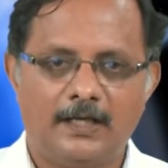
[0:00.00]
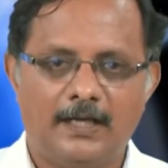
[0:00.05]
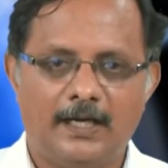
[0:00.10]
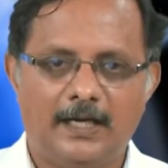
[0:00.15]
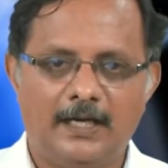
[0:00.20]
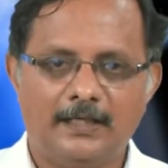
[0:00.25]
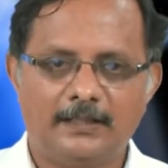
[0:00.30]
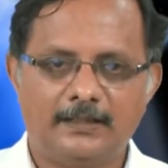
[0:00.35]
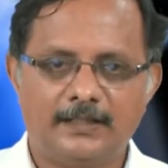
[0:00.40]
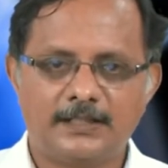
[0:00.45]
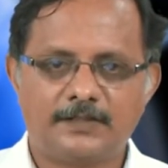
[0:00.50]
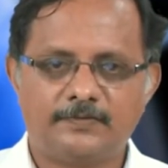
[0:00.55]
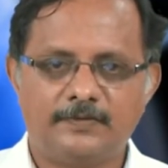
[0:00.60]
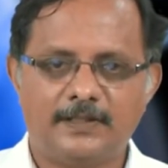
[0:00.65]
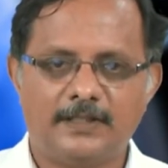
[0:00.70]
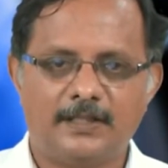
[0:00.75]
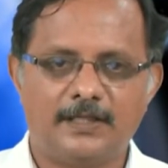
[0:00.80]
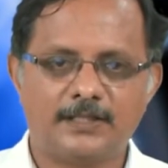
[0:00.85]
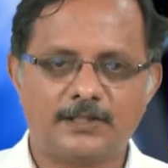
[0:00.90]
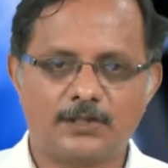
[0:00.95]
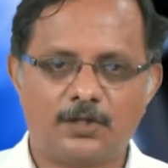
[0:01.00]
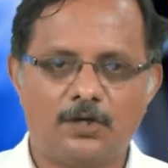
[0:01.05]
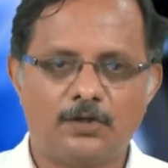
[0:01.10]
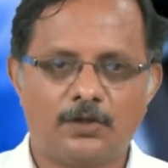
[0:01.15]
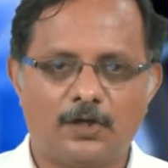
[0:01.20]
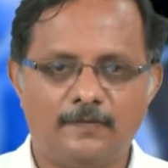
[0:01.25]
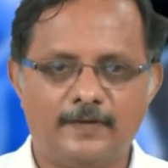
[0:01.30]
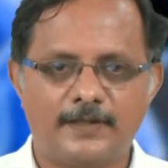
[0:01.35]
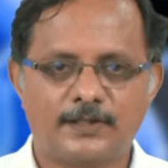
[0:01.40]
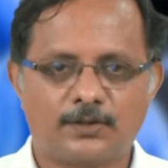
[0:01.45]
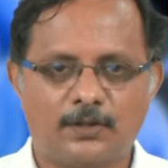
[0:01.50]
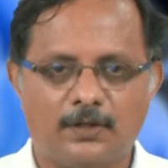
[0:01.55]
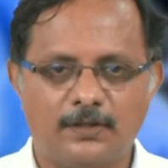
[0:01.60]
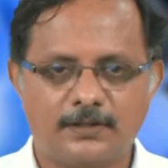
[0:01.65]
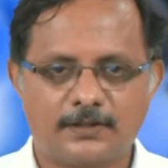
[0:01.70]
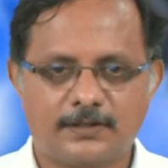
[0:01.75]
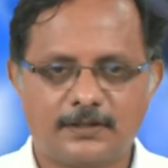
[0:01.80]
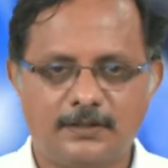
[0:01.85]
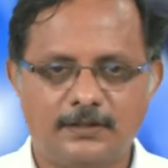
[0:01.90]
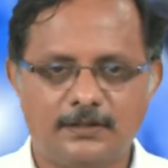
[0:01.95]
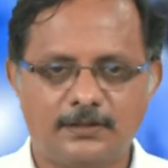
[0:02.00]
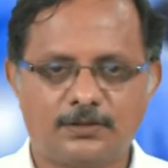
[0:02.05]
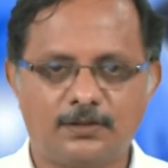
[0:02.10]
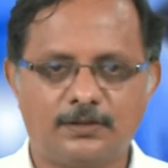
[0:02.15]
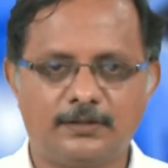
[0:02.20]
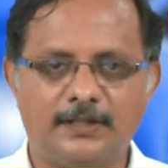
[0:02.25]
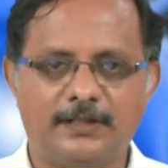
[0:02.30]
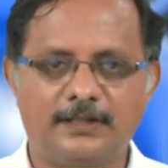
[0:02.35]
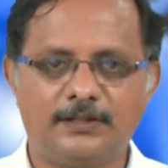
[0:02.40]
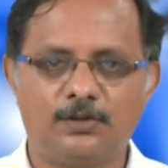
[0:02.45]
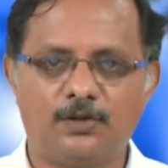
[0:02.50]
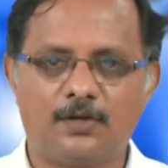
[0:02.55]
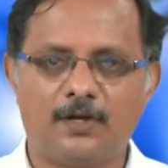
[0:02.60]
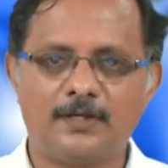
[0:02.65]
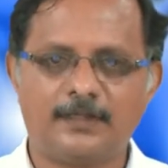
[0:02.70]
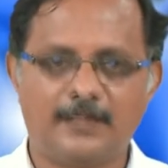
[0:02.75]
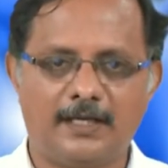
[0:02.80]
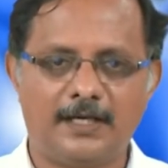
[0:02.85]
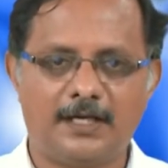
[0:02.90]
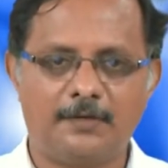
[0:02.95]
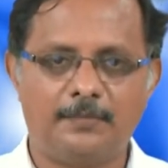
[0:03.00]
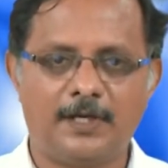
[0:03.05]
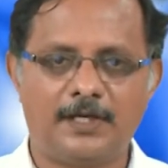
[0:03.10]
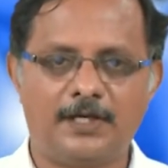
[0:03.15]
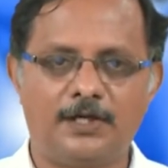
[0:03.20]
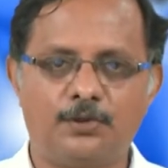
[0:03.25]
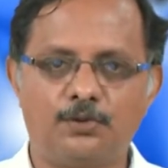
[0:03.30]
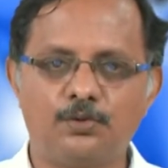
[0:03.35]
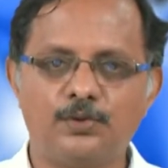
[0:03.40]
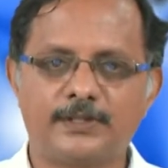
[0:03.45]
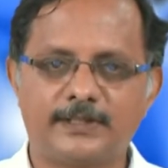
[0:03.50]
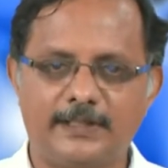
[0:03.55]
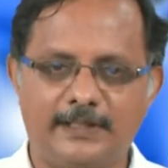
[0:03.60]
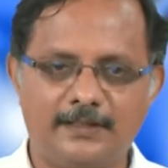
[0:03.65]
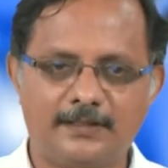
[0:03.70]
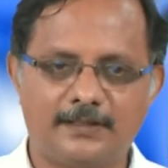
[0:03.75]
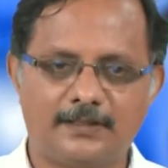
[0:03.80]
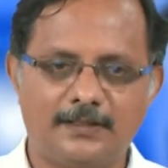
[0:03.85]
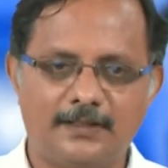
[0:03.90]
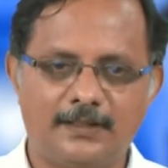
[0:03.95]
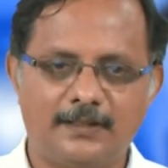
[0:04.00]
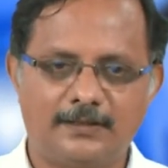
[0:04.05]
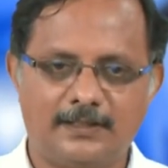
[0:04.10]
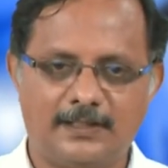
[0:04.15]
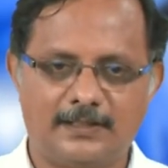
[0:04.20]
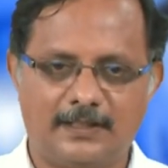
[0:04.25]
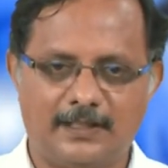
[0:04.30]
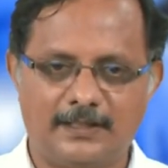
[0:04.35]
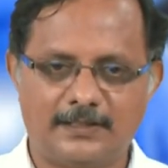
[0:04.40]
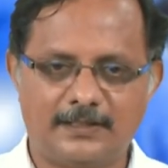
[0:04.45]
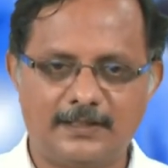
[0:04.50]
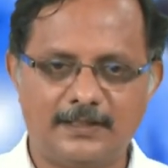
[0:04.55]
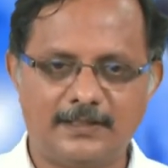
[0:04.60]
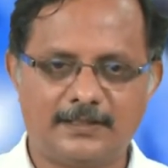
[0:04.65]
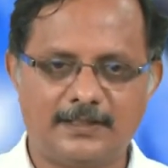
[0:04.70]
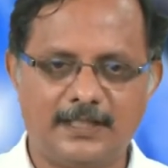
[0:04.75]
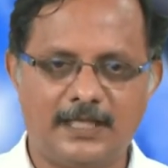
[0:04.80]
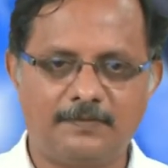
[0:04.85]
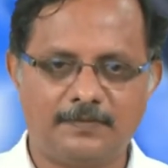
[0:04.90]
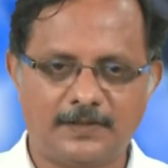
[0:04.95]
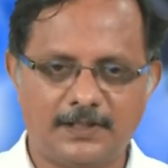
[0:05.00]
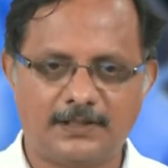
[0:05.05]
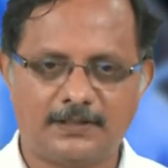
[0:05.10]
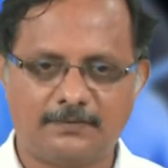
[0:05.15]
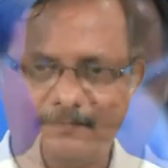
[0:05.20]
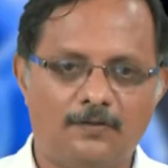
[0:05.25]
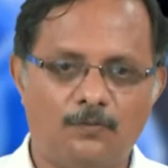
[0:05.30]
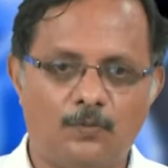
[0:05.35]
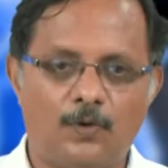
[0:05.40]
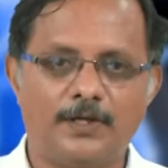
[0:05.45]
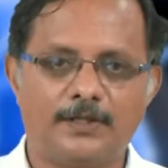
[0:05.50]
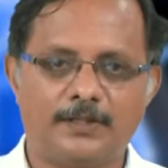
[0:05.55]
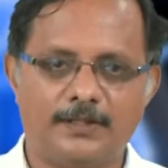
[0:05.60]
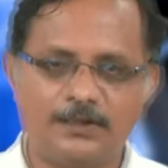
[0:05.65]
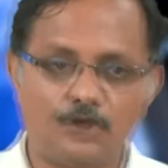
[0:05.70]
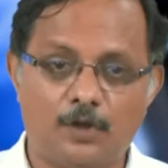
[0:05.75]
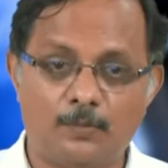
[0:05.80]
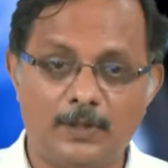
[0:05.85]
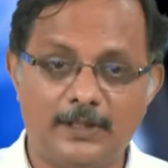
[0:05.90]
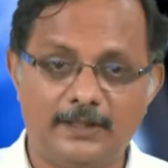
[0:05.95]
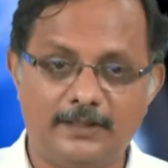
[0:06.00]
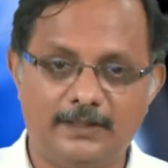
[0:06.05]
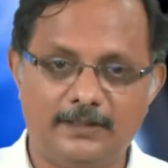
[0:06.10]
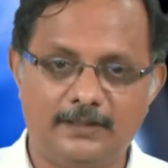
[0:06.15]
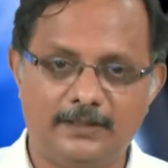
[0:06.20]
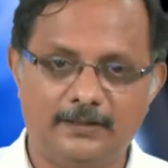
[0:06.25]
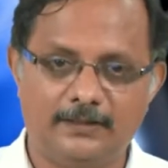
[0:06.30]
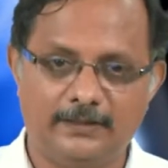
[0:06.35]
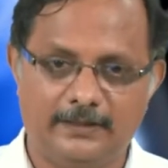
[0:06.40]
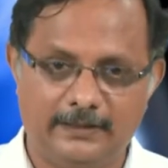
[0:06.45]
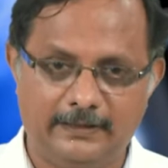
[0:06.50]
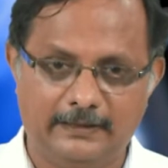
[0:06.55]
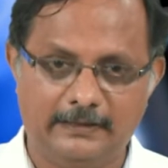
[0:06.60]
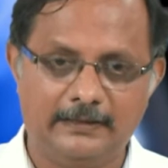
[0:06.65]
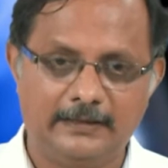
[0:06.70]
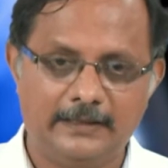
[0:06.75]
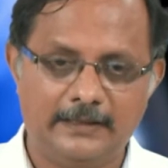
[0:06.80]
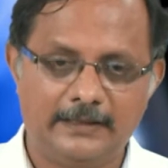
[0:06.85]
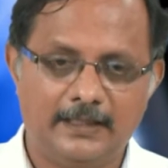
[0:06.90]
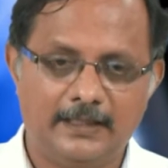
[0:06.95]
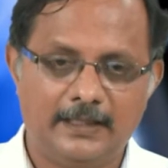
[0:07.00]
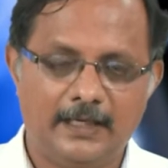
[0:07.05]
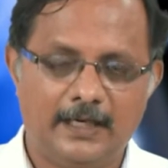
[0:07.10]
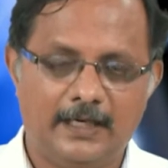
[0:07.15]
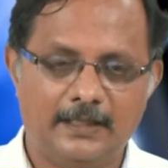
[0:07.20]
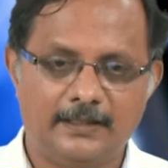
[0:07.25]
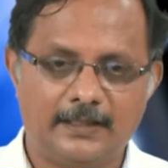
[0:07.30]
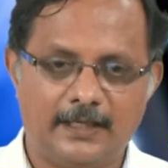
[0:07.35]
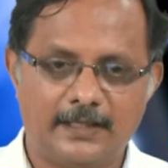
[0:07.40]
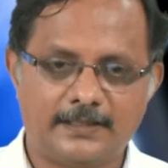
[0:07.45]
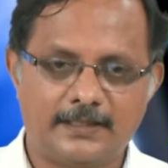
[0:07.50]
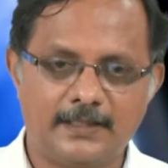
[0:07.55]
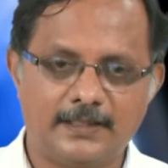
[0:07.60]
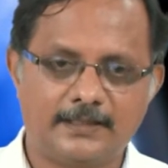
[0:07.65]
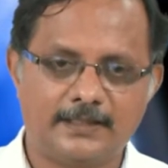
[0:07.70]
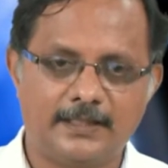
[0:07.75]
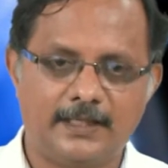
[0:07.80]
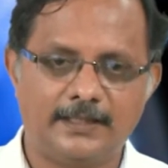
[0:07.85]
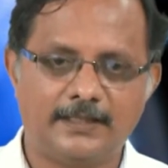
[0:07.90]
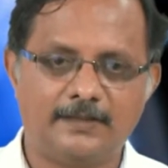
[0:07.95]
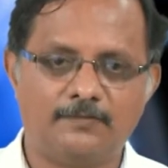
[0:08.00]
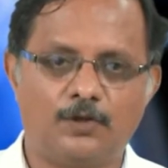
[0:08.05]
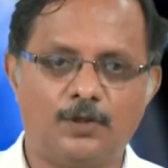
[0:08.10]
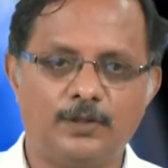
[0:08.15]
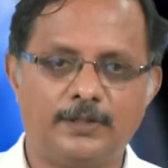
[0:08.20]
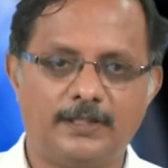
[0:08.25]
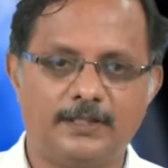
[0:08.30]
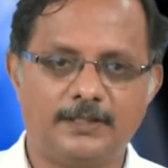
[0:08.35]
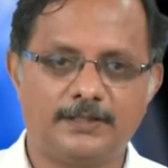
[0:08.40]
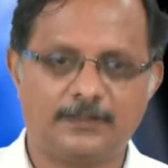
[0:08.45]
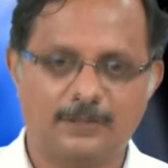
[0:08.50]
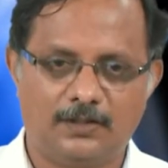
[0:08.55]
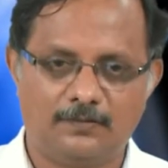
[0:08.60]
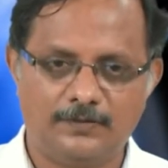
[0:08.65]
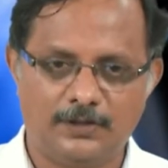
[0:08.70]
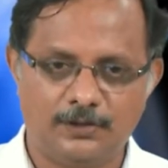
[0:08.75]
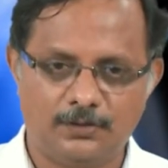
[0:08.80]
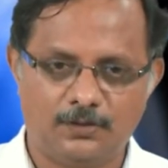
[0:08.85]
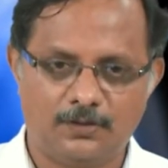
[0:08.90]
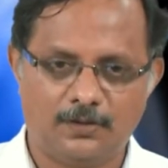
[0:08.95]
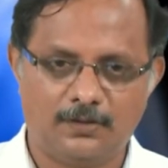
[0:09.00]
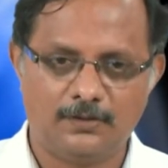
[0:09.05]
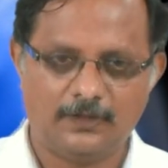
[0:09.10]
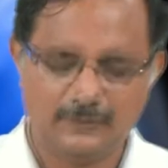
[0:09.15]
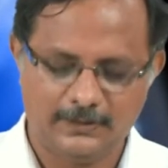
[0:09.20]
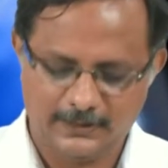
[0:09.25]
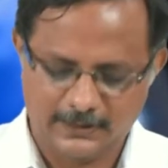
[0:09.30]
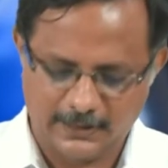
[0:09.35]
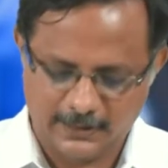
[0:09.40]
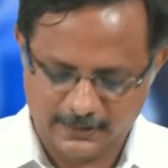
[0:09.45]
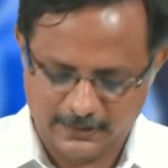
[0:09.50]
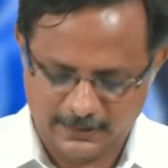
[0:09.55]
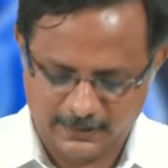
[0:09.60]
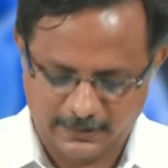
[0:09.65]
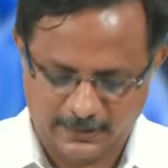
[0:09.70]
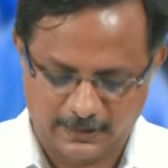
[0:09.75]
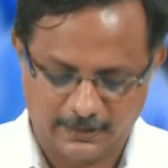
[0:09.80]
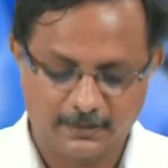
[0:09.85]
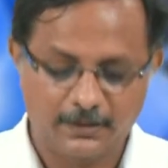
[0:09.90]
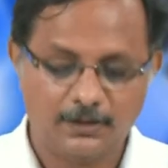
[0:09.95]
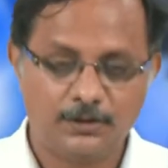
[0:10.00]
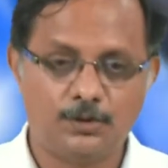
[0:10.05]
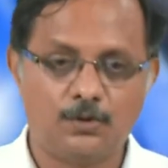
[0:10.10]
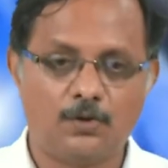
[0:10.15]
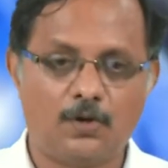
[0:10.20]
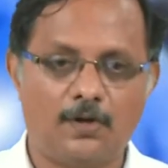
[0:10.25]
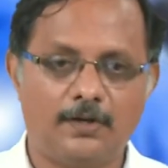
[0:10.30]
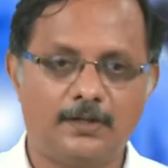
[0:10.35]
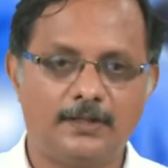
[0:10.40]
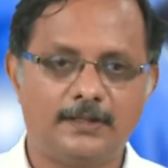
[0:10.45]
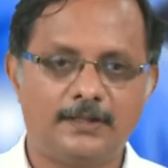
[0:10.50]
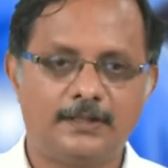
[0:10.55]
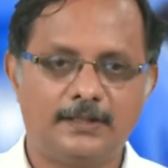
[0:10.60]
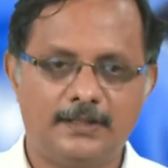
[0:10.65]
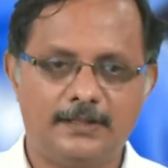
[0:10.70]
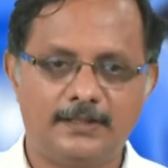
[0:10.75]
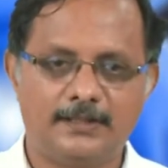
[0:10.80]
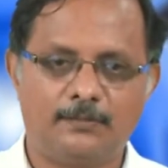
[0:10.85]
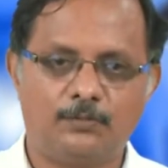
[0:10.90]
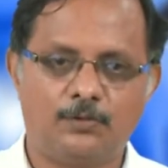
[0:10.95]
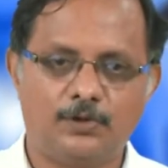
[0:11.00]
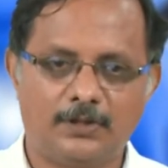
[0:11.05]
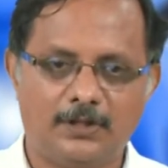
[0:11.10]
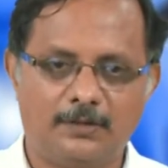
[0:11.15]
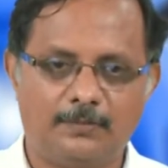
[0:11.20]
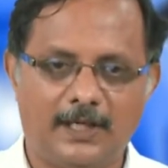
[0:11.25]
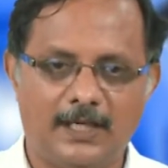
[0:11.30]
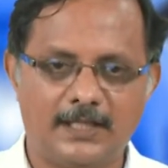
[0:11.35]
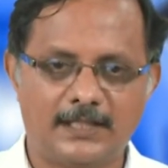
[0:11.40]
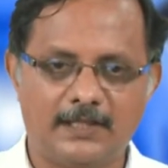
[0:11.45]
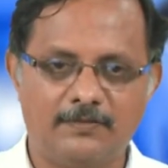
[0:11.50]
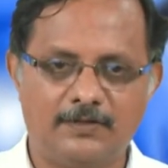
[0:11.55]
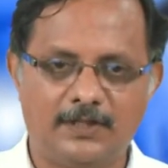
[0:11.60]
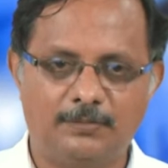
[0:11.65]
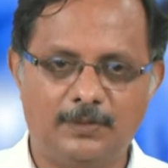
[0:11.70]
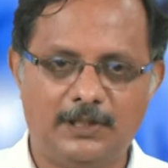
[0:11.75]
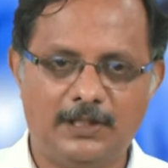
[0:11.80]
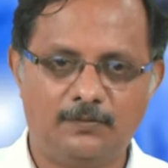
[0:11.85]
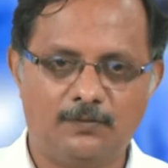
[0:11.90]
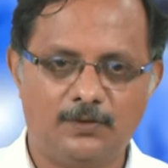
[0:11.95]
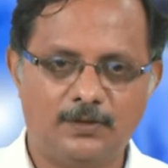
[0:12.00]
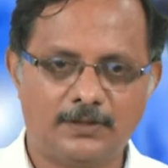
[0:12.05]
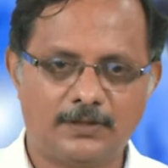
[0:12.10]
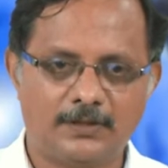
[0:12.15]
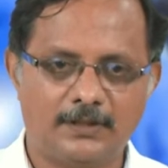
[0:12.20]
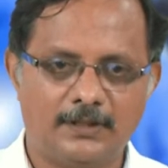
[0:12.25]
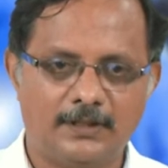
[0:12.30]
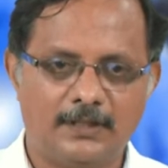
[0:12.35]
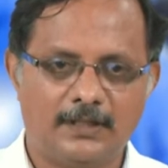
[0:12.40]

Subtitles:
And this figure is not always constant. So, the neuron can remain in two states. There is a resting state, which is what it normally in, and in the resting state the voltage of the neuron inside the neuron is about minus 70 millivolts.